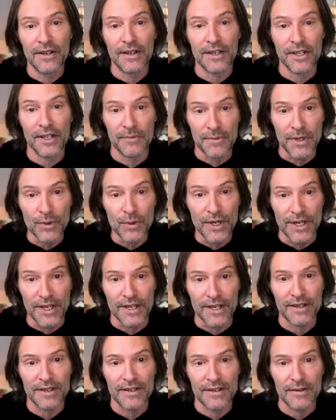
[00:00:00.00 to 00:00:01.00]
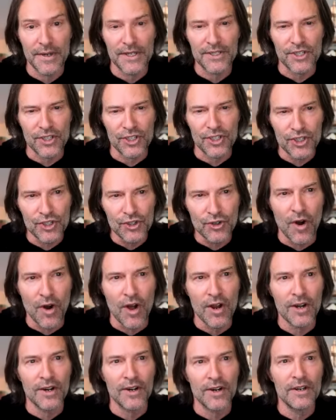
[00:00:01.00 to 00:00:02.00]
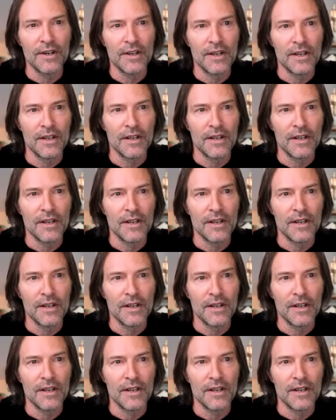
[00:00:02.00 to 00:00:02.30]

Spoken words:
community, makes a stronger,